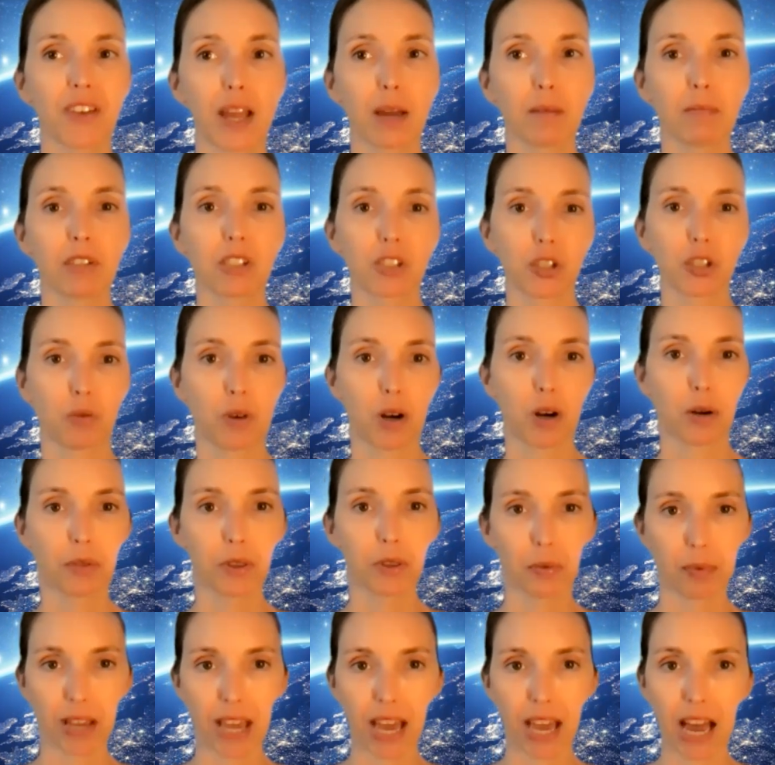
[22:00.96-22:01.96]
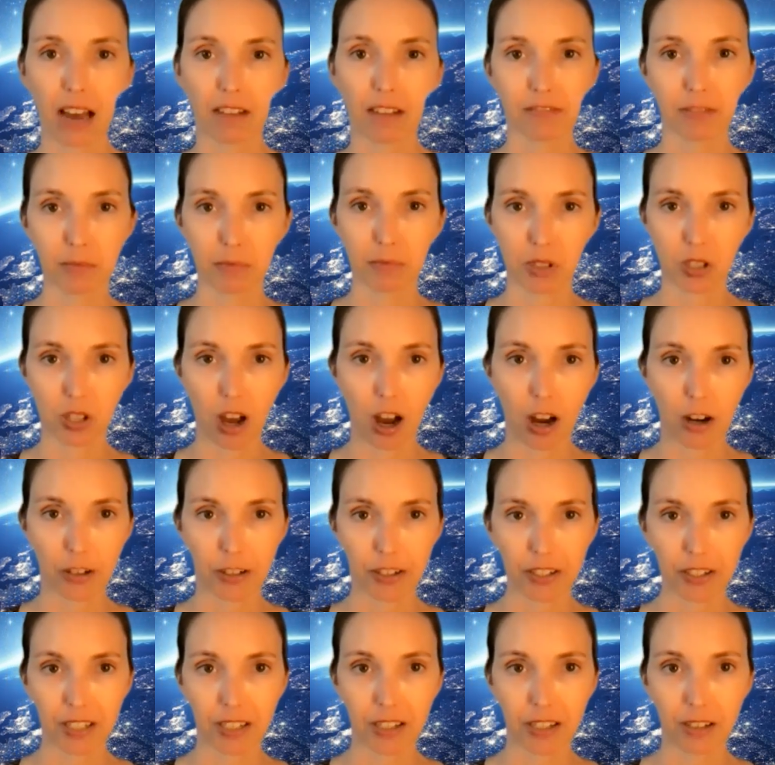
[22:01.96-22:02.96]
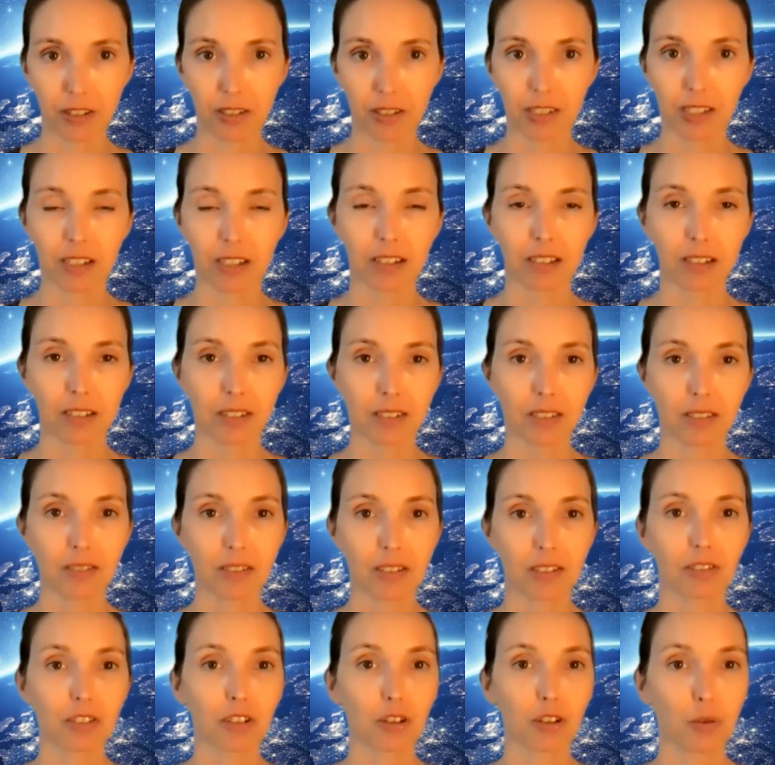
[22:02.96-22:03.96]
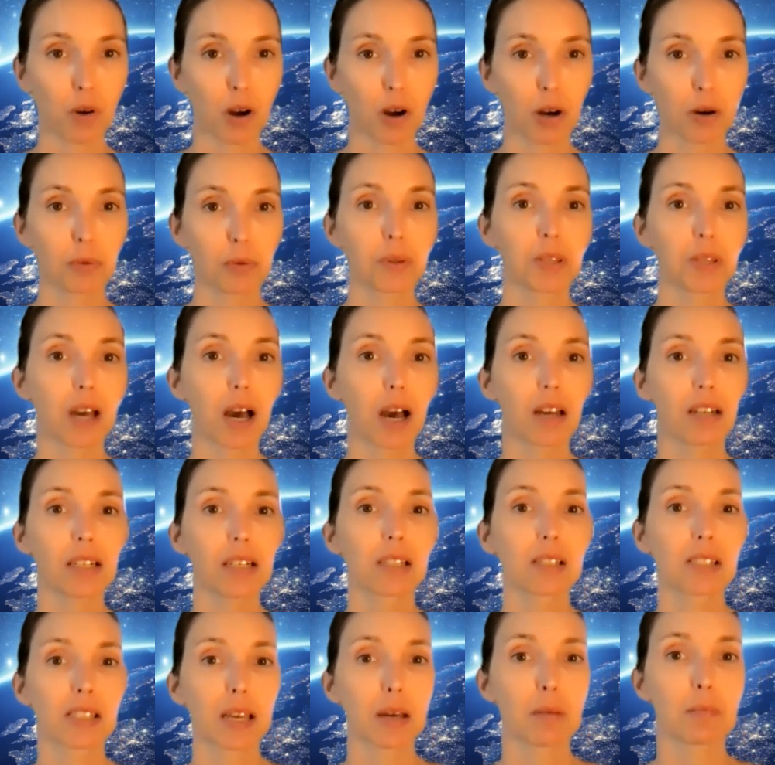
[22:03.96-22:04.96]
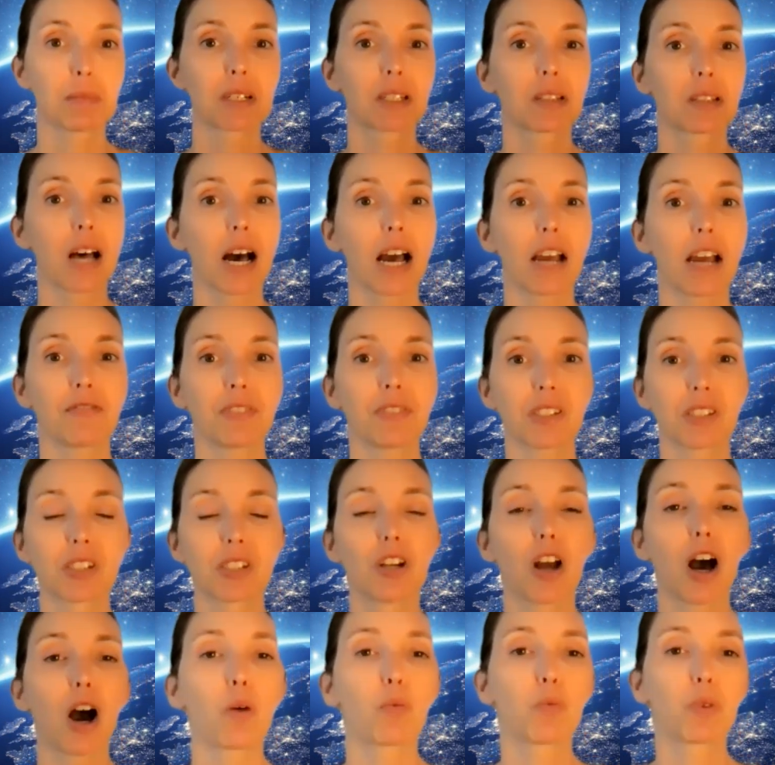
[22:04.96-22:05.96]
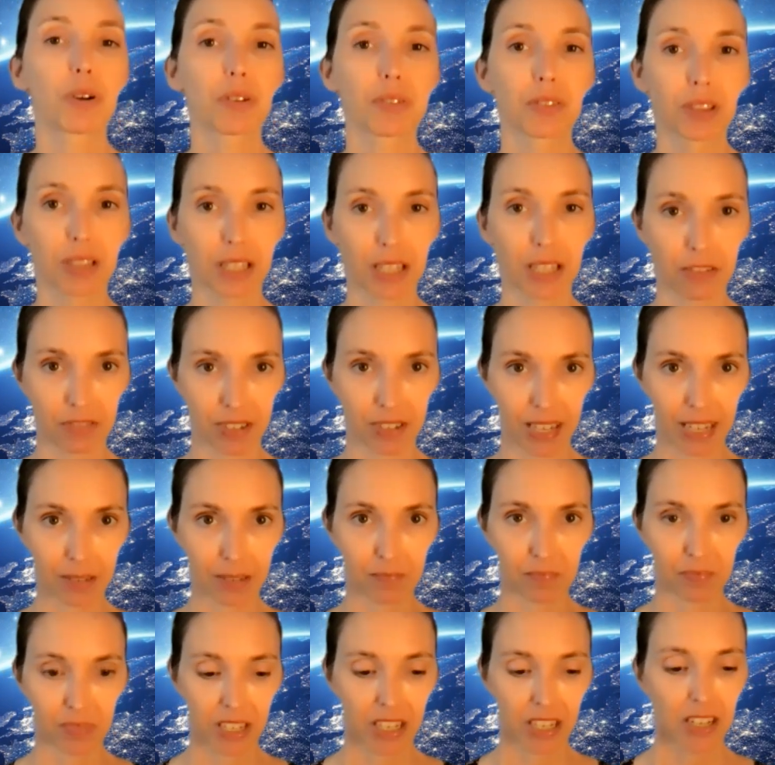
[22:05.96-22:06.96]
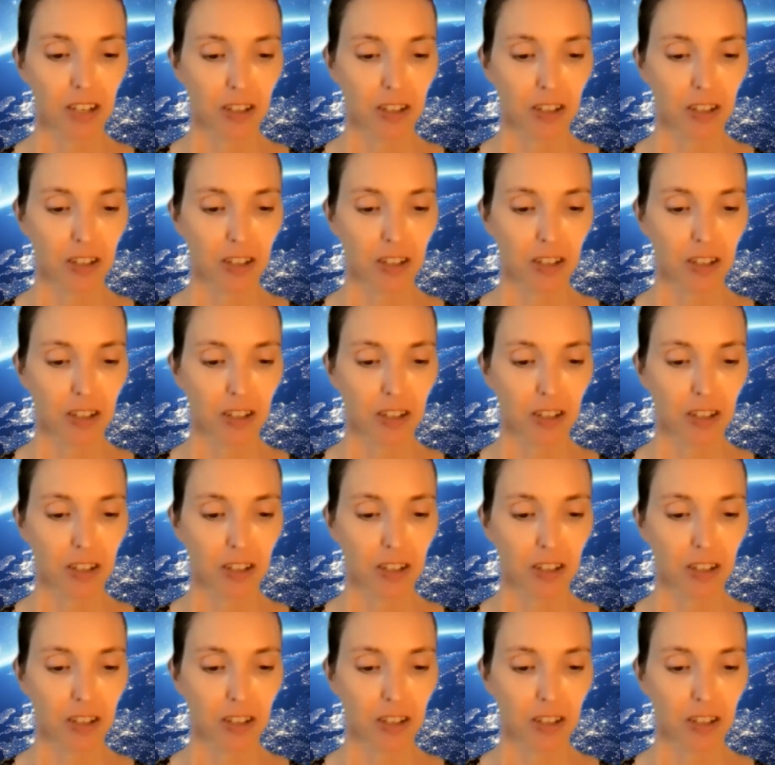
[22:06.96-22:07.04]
famous quote that we have from Socrates is this quote, "The unexamined life is not worth living."